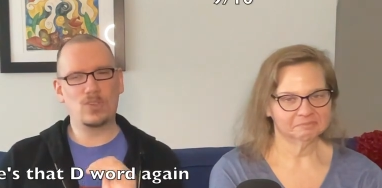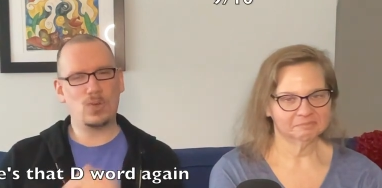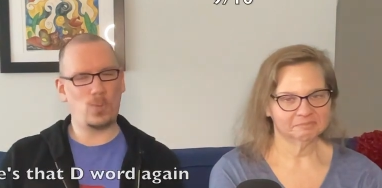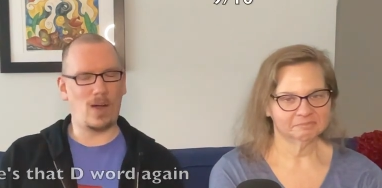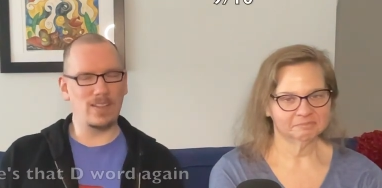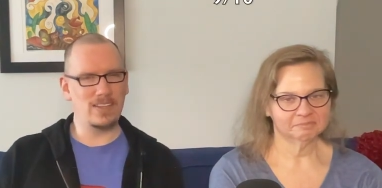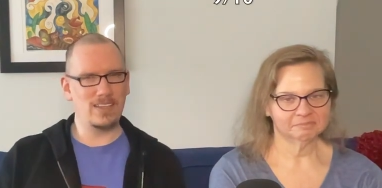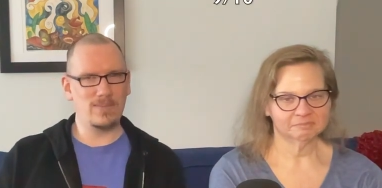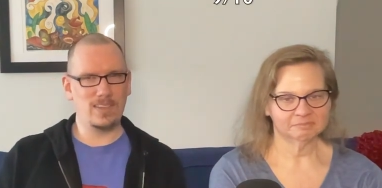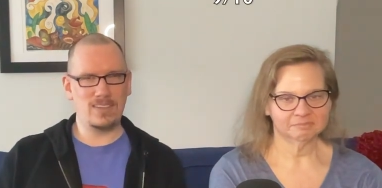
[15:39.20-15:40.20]

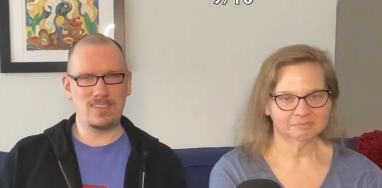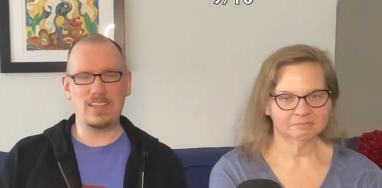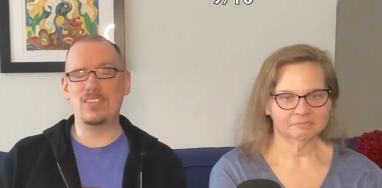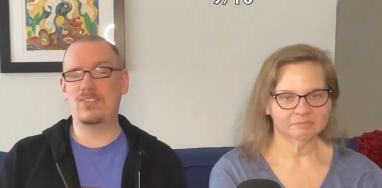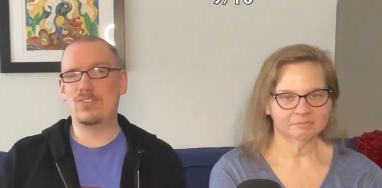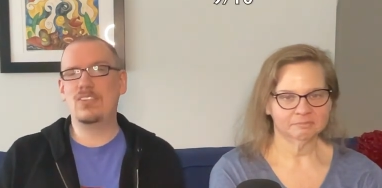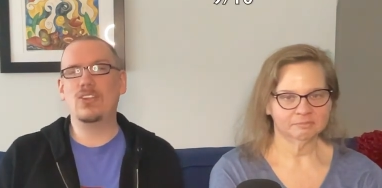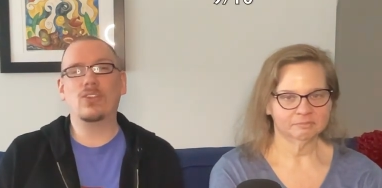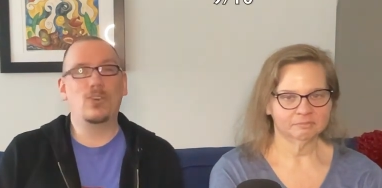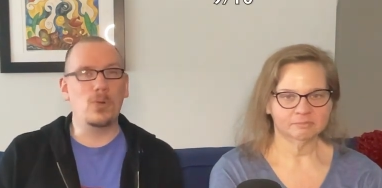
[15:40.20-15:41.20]
Speaker 1: quality of this is
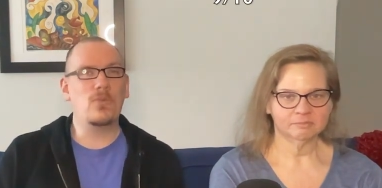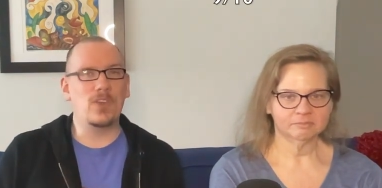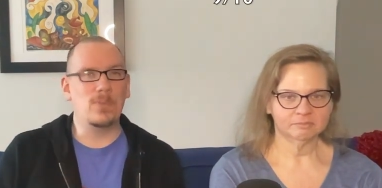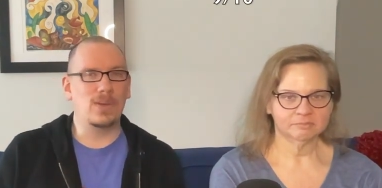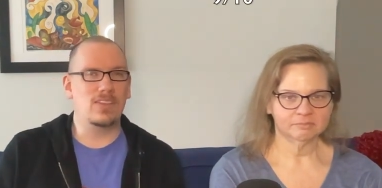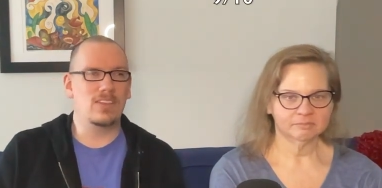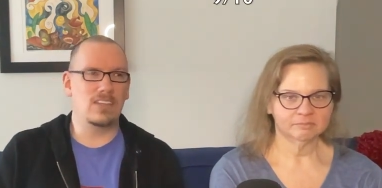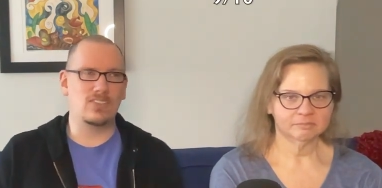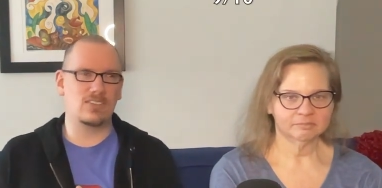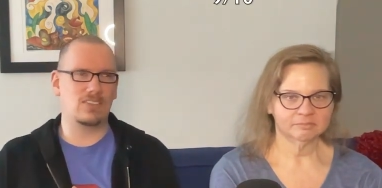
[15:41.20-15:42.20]
still goofy, but
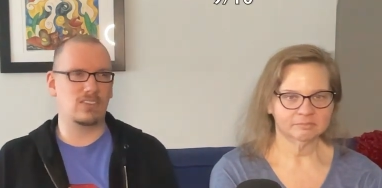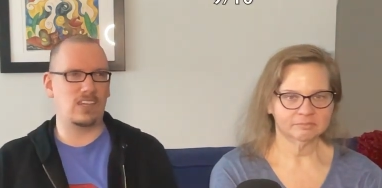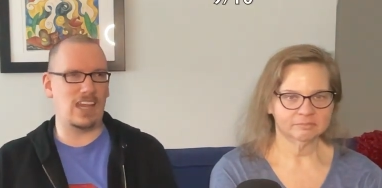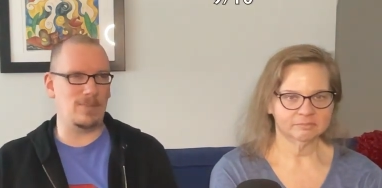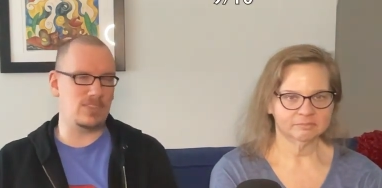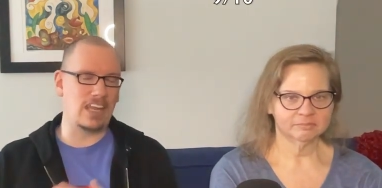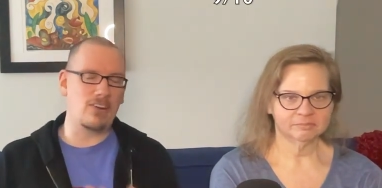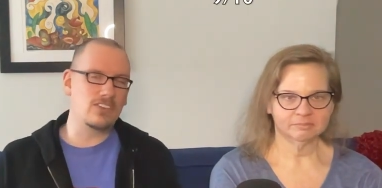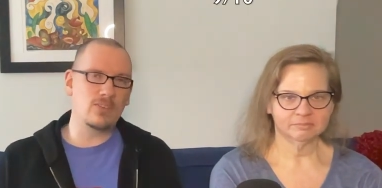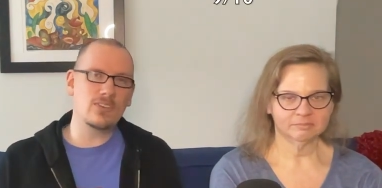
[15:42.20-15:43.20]
this game's
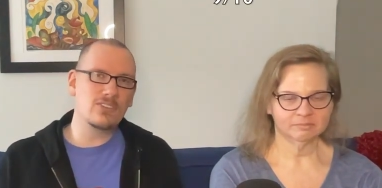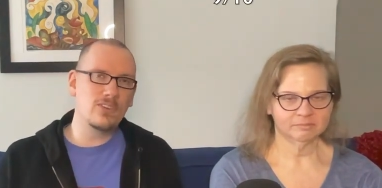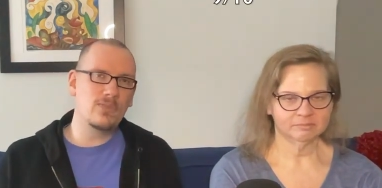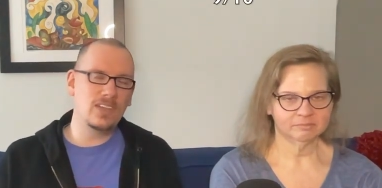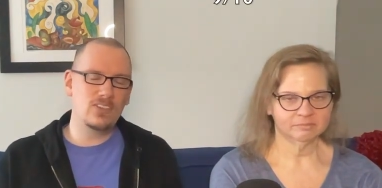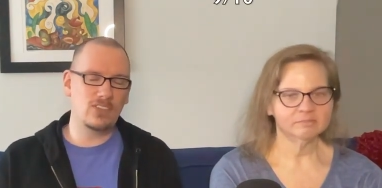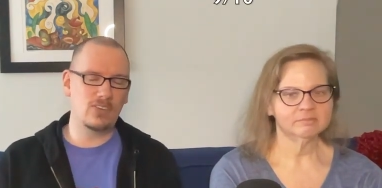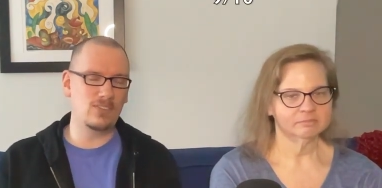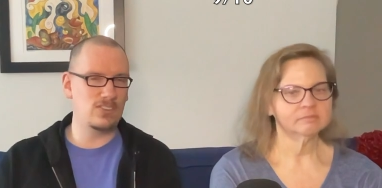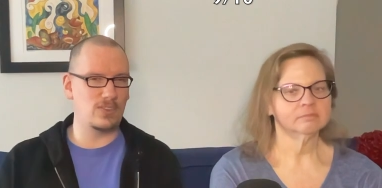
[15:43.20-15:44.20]
character is goofy in
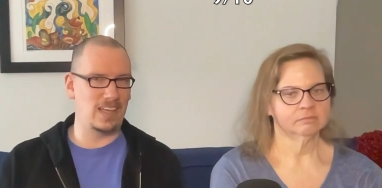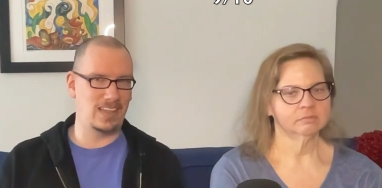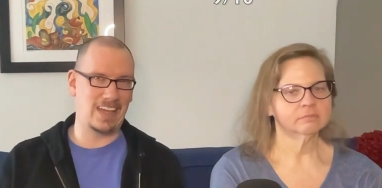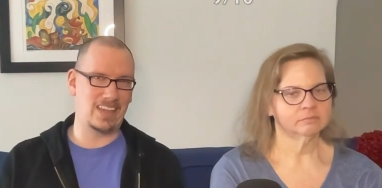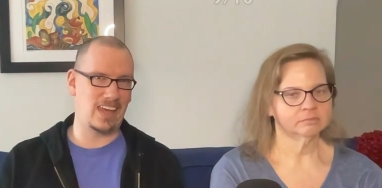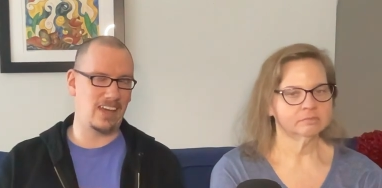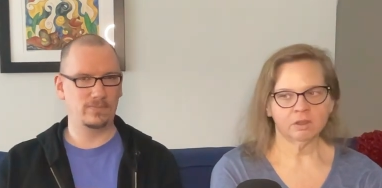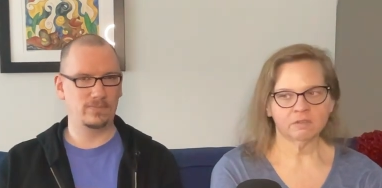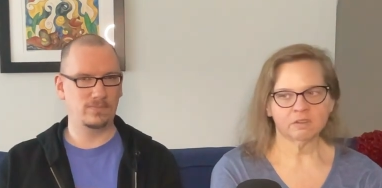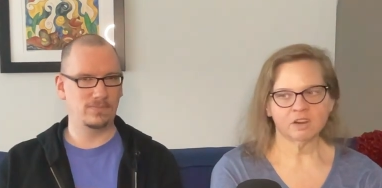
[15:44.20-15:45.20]
general, so I like that.
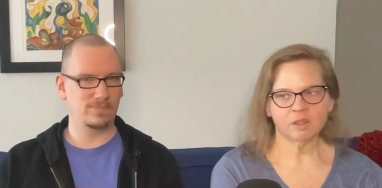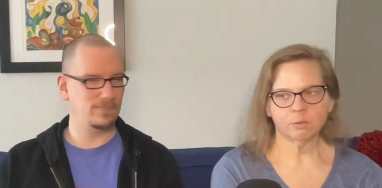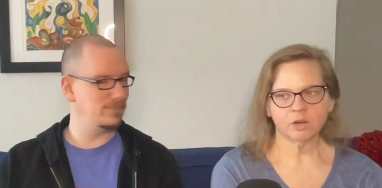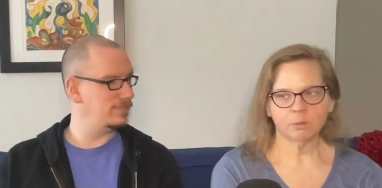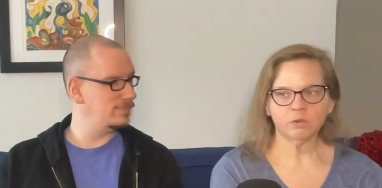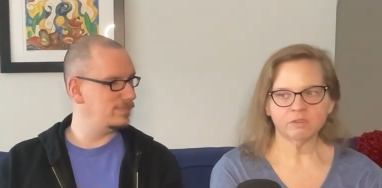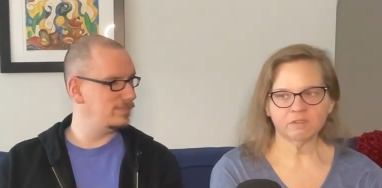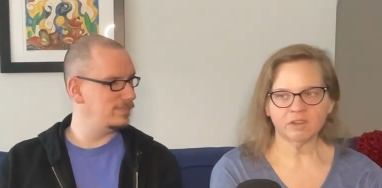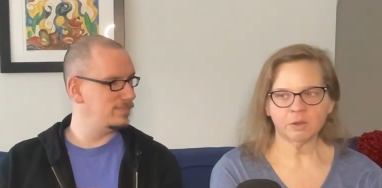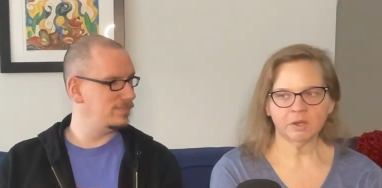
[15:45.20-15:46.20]
This
Speaker 2: is another one I wouldn't
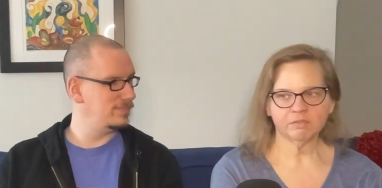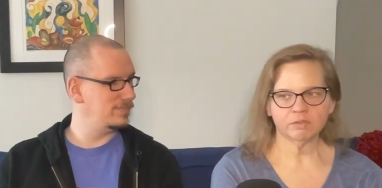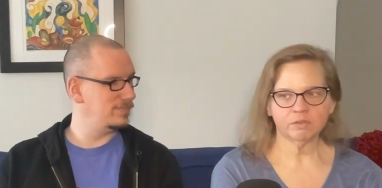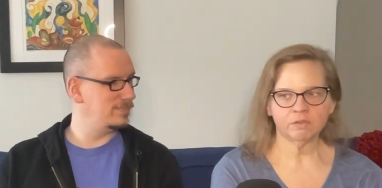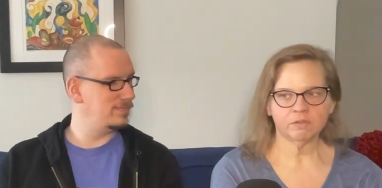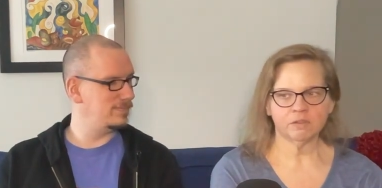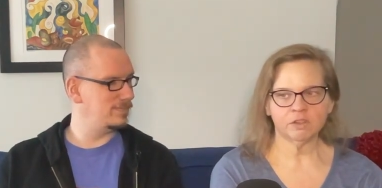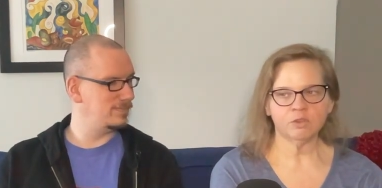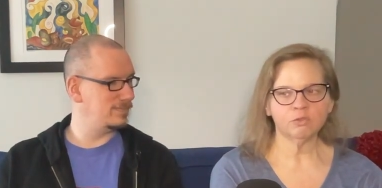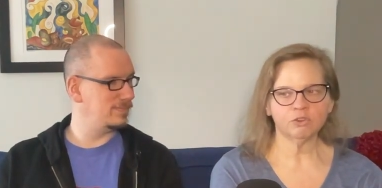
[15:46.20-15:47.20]
say you have a
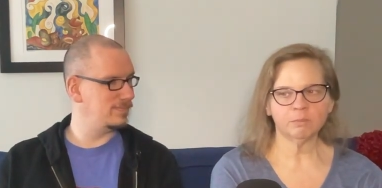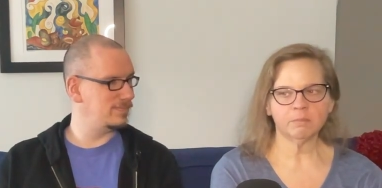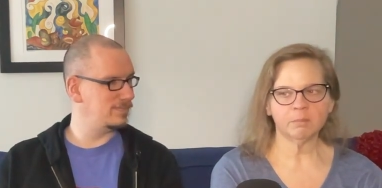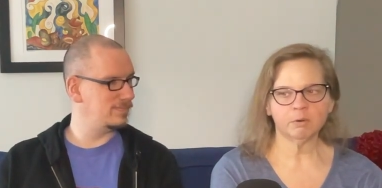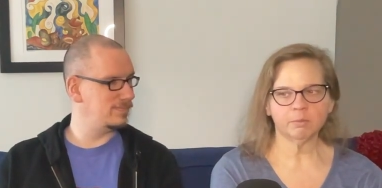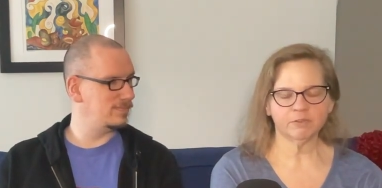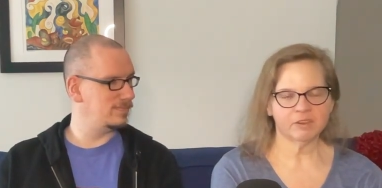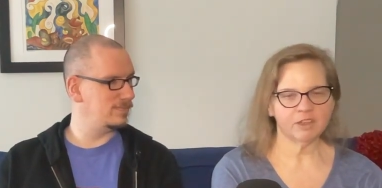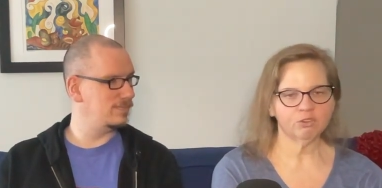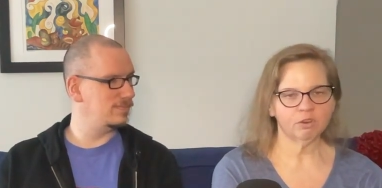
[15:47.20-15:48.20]
hugely memorable
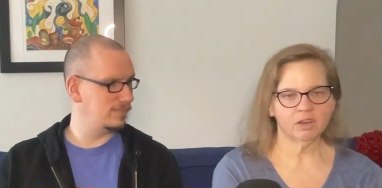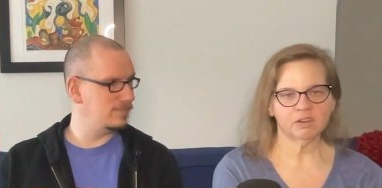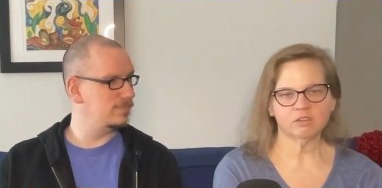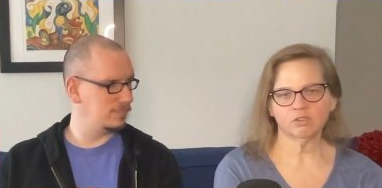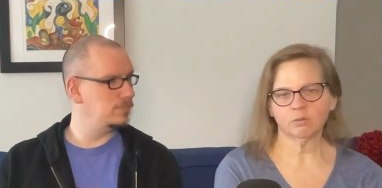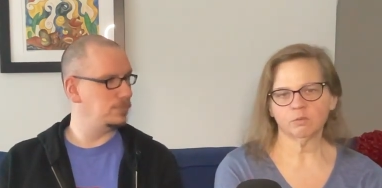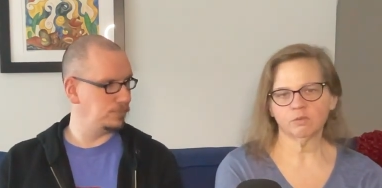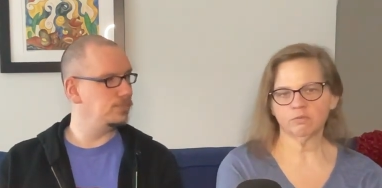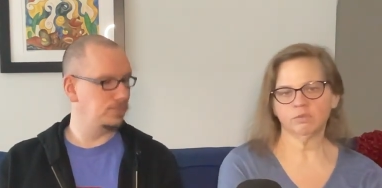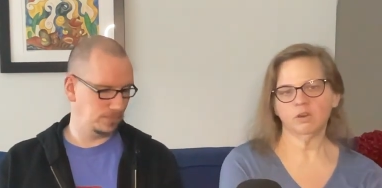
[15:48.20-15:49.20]
soundtrack in terms
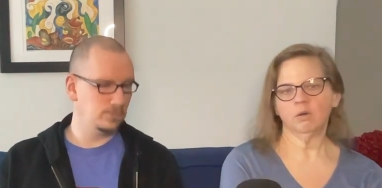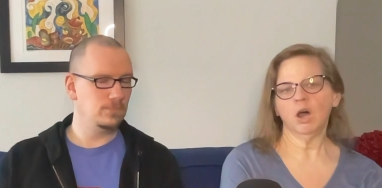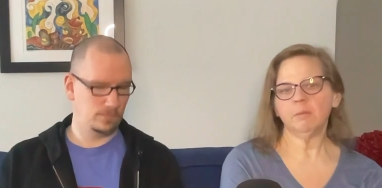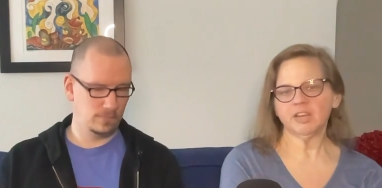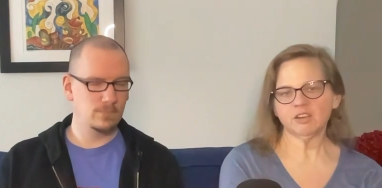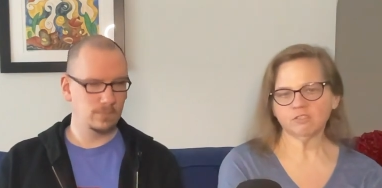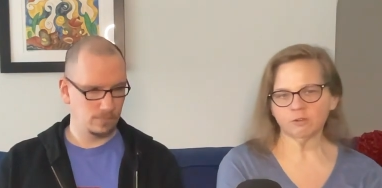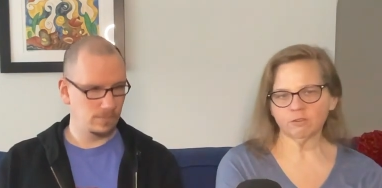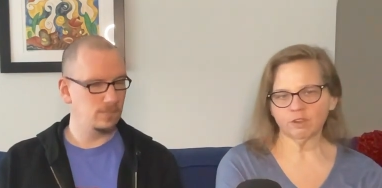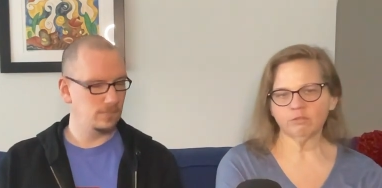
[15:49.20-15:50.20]
of, you know, humming it to
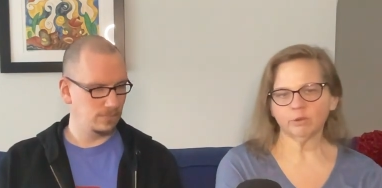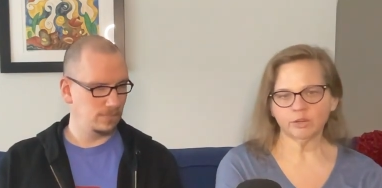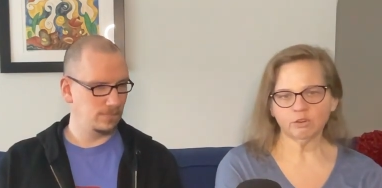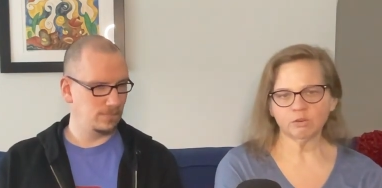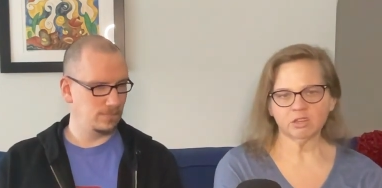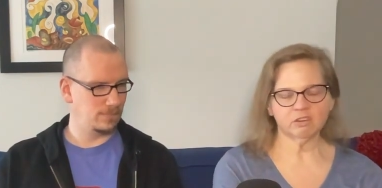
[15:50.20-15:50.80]
yourself while you're doing the